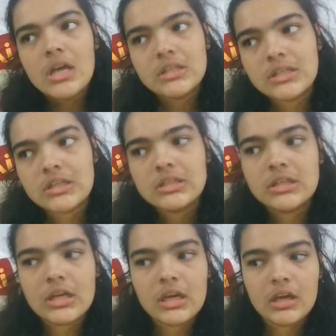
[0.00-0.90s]

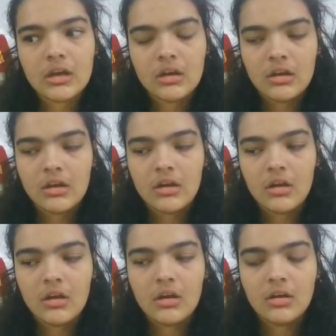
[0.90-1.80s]

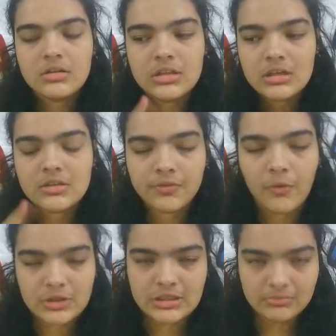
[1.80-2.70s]

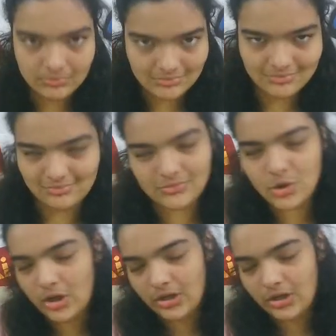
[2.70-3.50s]
640. Sorry,